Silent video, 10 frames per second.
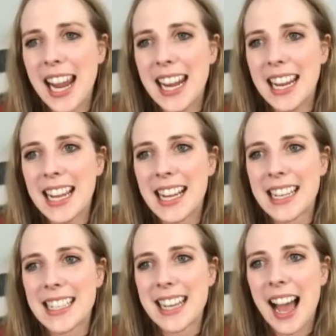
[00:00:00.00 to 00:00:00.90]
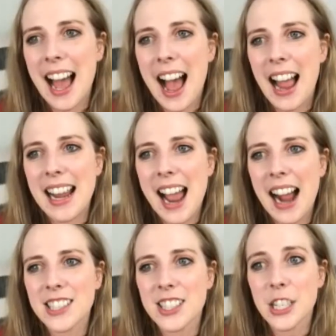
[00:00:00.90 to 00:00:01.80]
and I
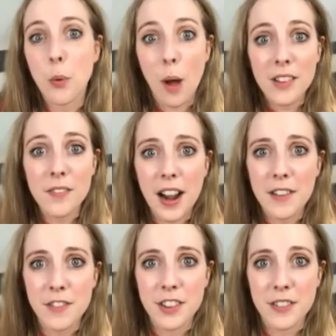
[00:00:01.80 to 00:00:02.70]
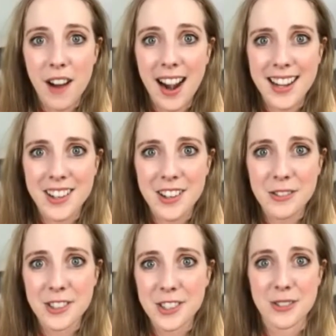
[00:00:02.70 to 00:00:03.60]
actually qualified for the final,
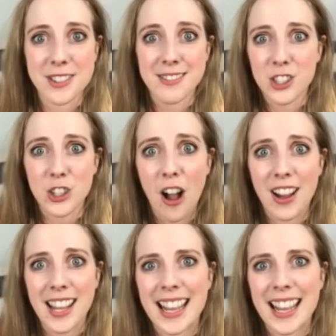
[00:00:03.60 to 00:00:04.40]
which was shocking.